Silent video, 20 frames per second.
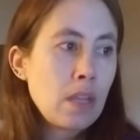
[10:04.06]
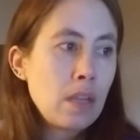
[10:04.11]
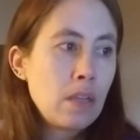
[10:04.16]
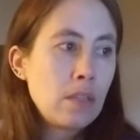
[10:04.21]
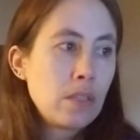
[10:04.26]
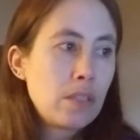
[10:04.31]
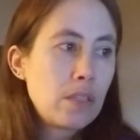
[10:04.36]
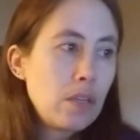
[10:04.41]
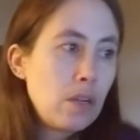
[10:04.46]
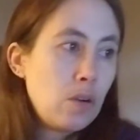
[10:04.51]

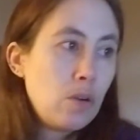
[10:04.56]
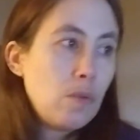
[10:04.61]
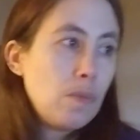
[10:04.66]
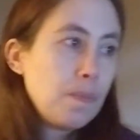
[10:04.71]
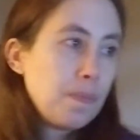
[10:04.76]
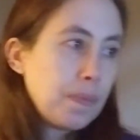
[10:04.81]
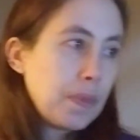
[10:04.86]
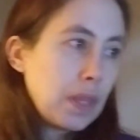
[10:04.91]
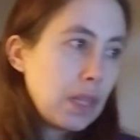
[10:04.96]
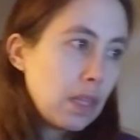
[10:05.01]
So,
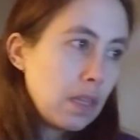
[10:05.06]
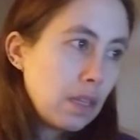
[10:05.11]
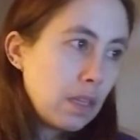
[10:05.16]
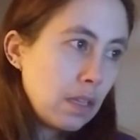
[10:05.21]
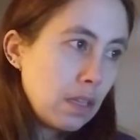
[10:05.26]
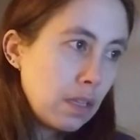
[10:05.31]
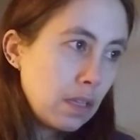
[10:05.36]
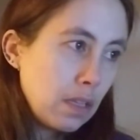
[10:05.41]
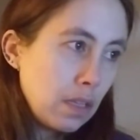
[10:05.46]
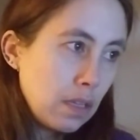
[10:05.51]

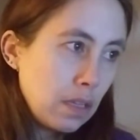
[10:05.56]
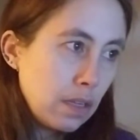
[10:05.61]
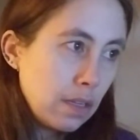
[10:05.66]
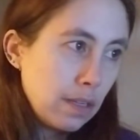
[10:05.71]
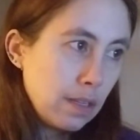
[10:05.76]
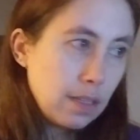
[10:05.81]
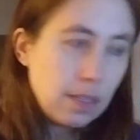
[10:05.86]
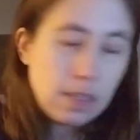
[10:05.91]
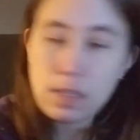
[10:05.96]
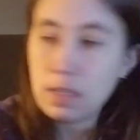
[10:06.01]

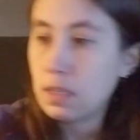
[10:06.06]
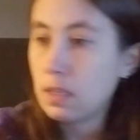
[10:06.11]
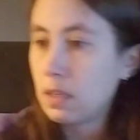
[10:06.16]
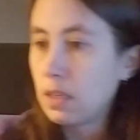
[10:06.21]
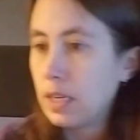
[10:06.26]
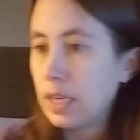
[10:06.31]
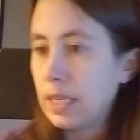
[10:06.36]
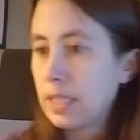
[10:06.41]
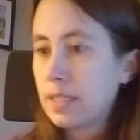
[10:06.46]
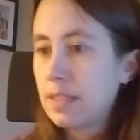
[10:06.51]
all
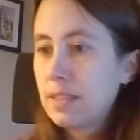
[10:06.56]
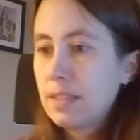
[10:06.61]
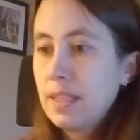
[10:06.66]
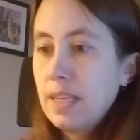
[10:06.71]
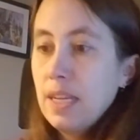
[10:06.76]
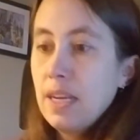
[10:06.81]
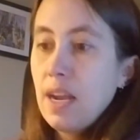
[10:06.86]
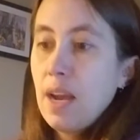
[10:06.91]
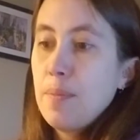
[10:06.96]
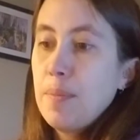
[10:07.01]
right. See,
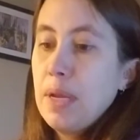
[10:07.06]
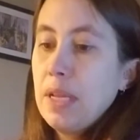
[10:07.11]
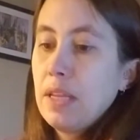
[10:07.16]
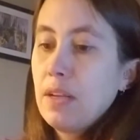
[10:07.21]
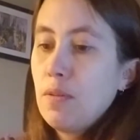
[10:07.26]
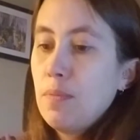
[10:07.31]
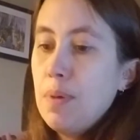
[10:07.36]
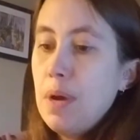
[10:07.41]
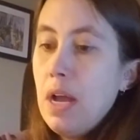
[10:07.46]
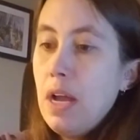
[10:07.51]
and I made
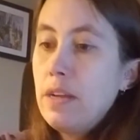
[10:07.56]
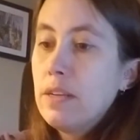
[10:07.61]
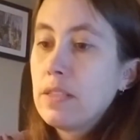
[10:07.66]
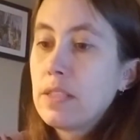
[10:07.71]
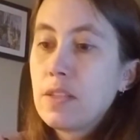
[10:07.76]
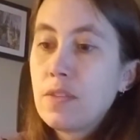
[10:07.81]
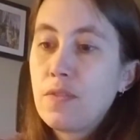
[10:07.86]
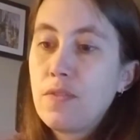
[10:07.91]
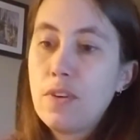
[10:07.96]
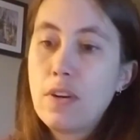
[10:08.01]
little piles
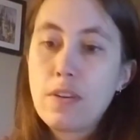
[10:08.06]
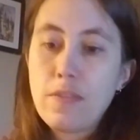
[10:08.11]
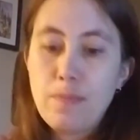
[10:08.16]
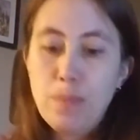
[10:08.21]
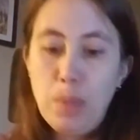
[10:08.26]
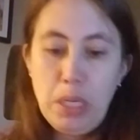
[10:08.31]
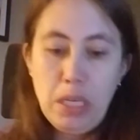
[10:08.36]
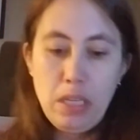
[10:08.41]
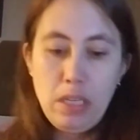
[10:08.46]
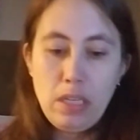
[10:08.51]
in front of
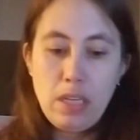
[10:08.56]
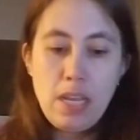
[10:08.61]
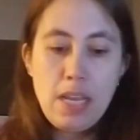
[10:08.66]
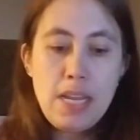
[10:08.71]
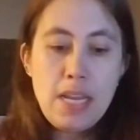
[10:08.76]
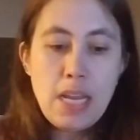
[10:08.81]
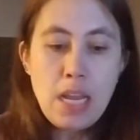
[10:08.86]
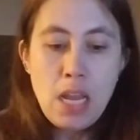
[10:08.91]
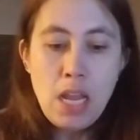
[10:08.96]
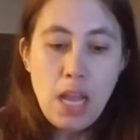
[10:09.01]
me.
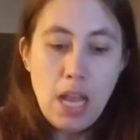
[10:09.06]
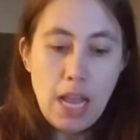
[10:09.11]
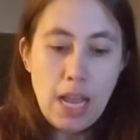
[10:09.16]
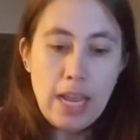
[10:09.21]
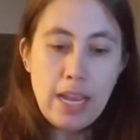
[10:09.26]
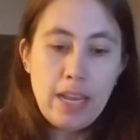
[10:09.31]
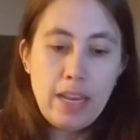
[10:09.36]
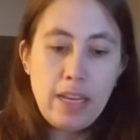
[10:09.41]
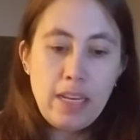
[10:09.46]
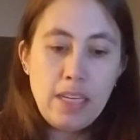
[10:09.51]

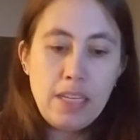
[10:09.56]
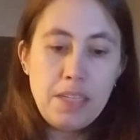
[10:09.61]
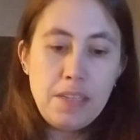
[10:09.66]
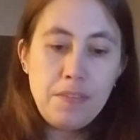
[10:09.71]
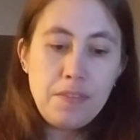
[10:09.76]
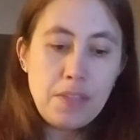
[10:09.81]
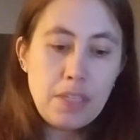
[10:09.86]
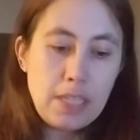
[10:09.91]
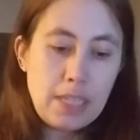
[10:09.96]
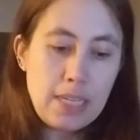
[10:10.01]

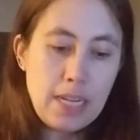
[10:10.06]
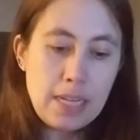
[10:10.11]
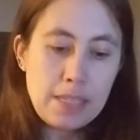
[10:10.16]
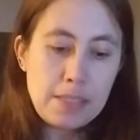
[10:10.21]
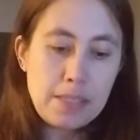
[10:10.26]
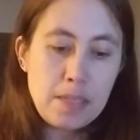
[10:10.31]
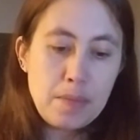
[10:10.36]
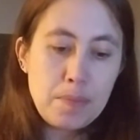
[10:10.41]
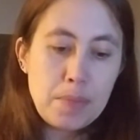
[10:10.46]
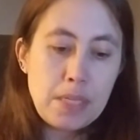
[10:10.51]
I got
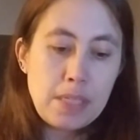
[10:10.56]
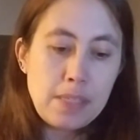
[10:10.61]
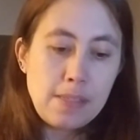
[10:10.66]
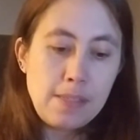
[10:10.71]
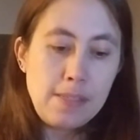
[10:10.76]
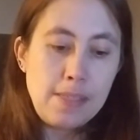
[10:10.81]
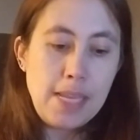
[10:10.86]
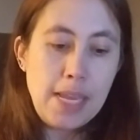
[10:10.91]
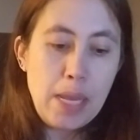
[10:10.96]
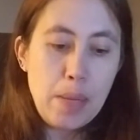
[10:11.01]
some
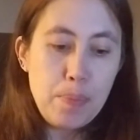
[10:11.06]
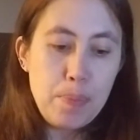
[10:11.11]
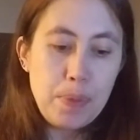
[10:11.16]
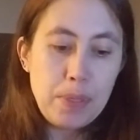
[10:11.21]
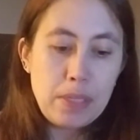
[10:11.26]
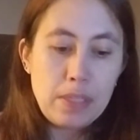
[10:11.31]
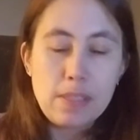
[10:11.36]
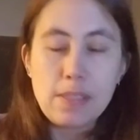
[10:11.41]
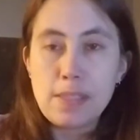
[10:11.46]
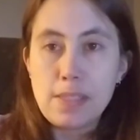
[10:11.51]

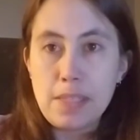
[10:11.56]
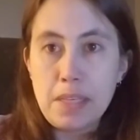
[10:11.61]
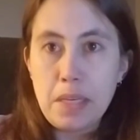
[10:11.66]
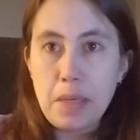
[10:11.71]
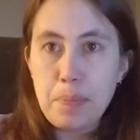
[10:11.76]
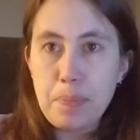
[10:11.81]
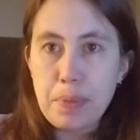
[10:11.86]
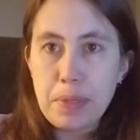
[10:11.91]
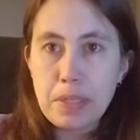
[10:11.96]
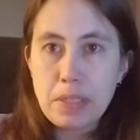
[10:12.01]

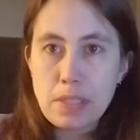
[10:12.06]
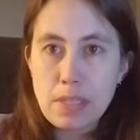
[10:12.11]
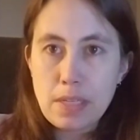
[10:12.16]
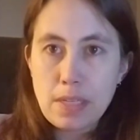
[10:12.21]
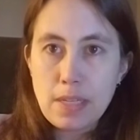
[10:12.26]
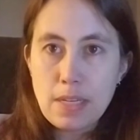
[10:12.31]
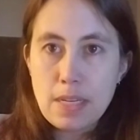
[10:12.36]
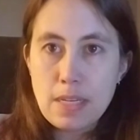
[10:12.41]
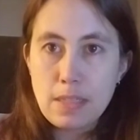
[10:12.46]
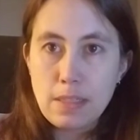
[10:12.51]
Zayap.
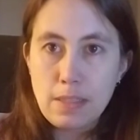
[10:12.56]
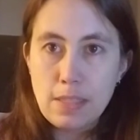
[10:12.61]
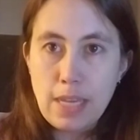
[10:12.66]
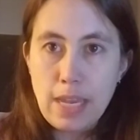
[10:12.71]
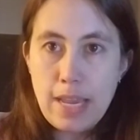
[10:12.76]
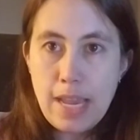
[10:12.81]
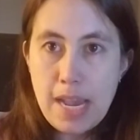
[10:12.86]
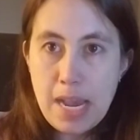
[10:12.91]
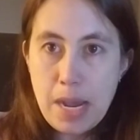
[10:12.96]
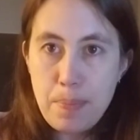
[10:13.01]

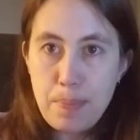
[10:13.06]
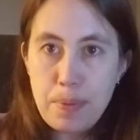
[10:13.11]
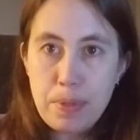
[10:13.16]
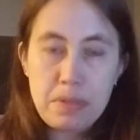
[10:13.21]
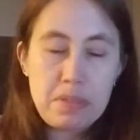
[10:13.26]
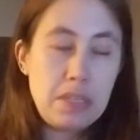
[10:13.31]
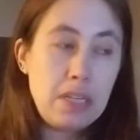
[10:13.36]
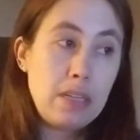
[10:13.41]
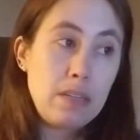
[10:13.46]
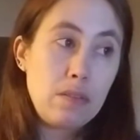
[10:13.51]

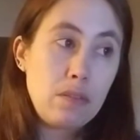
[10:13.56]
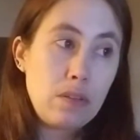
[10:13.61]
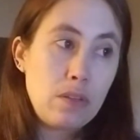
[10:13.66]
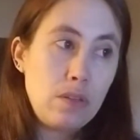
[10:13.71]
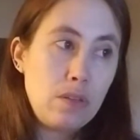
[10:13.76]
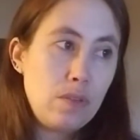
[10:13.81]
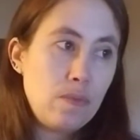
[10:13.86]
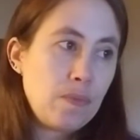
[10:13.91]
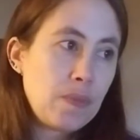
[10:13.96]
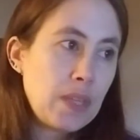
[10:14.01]
I don't
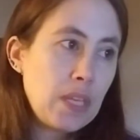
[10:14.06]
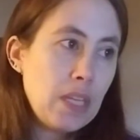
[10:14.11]
know.